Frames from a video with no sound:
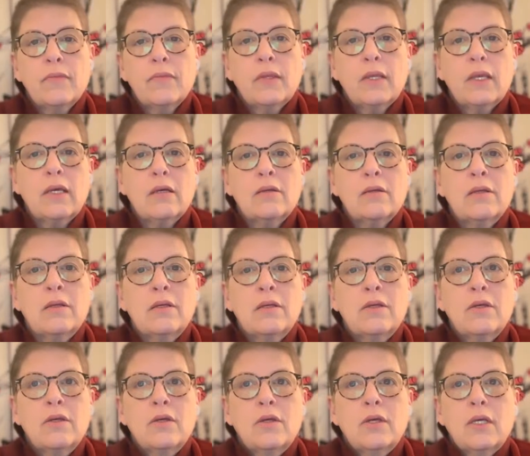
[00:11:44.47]
Yeah.
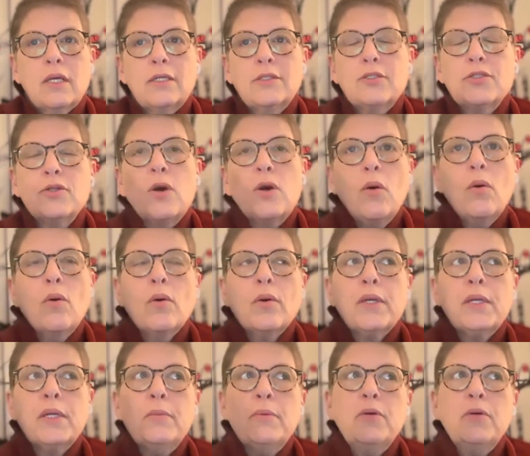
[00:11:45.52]
It
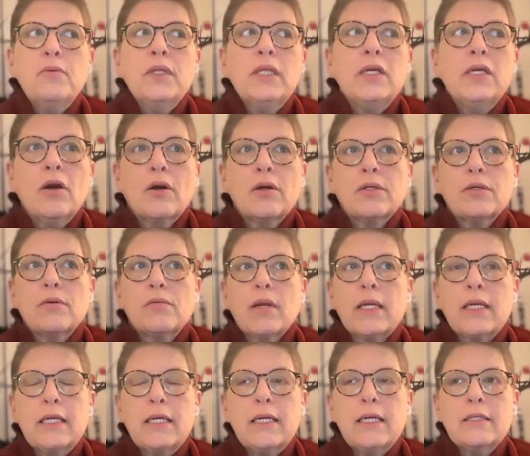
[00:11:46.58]
can be really hard to
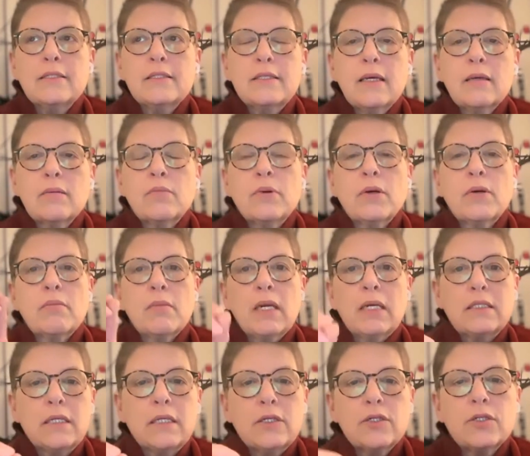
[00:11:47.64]
recognize that, but
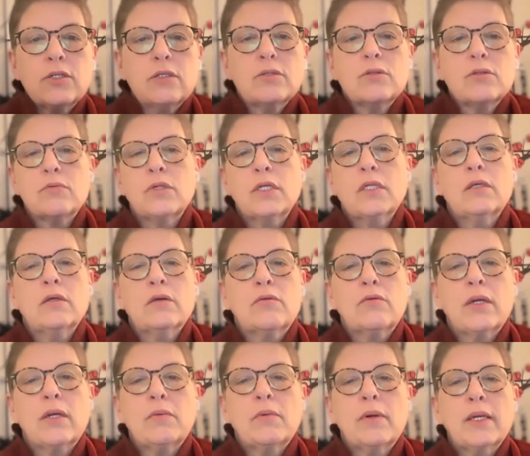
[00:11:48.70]
meditation is really a
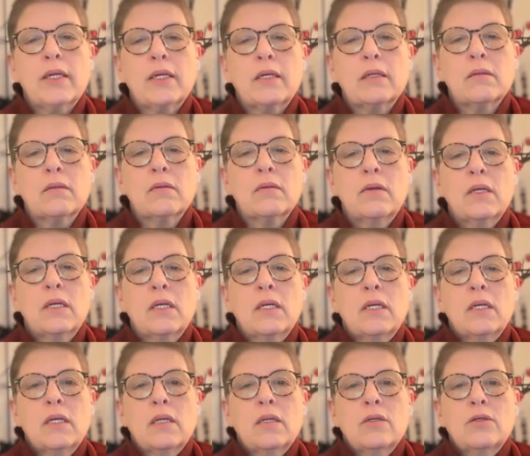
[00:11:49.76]
great way
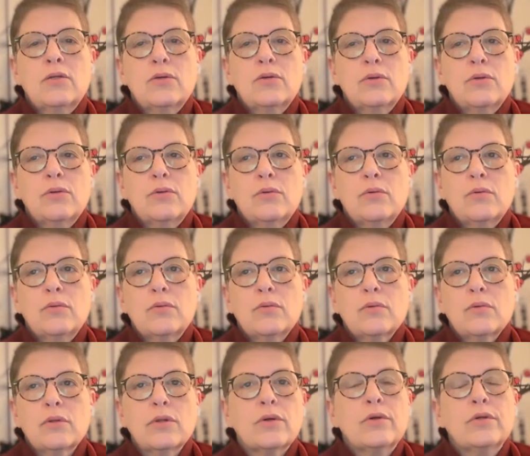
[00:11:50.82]
to
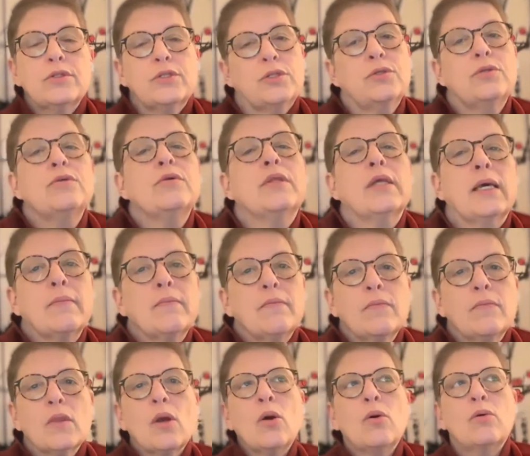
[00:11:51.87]
learn to do that.
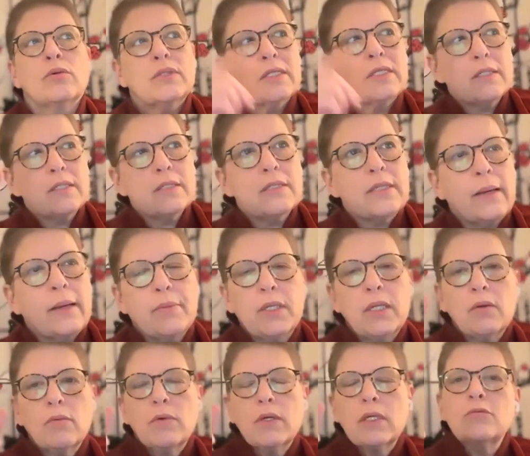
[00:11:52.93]
Oh, this is
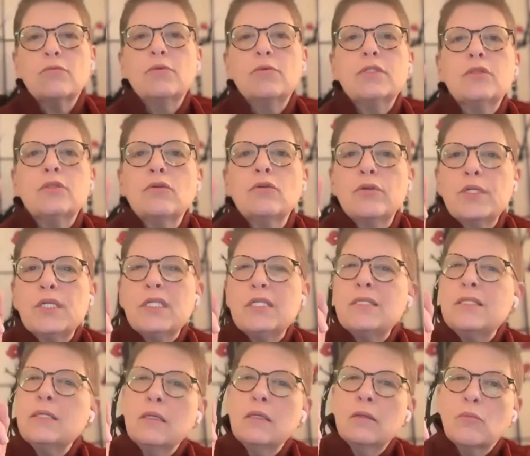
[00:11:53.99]
happening. We learn to
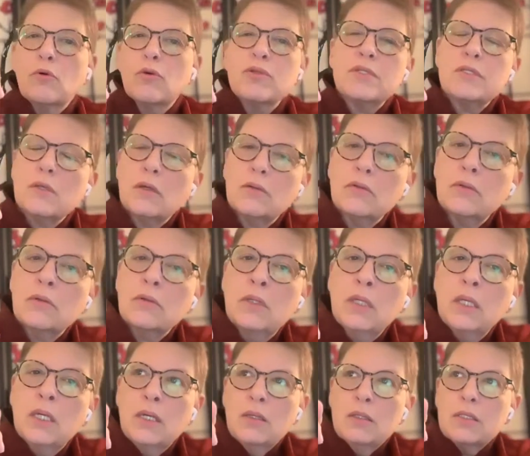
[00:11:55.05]
see the more subtle
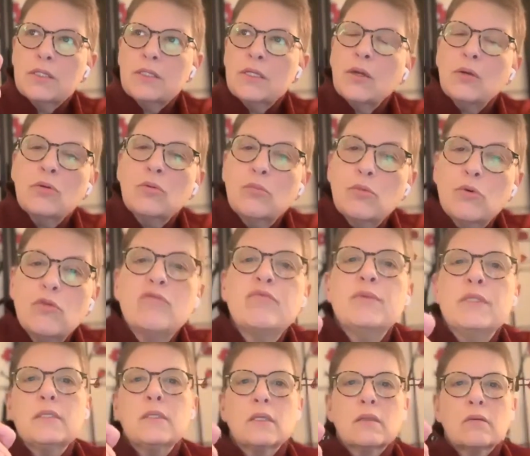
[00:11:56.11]

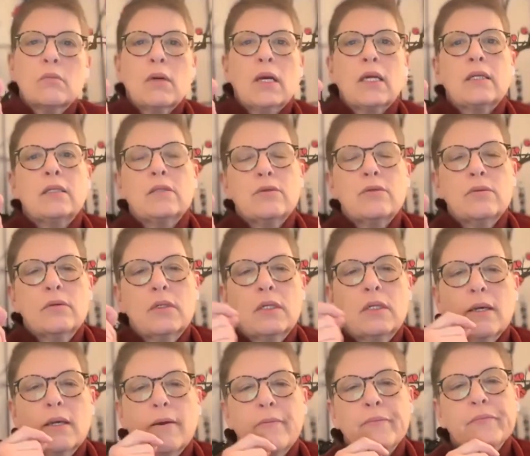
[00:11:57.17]
movements of the mind.
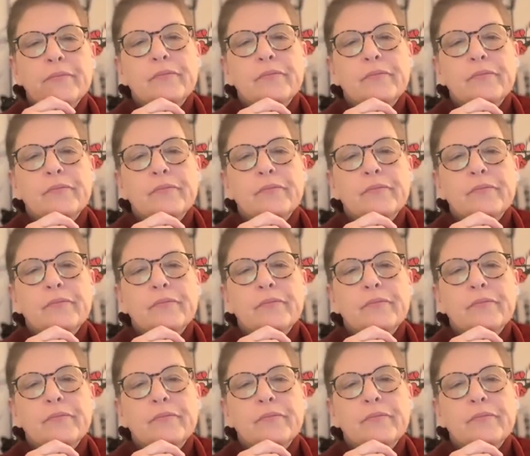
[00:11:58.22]
Yeah.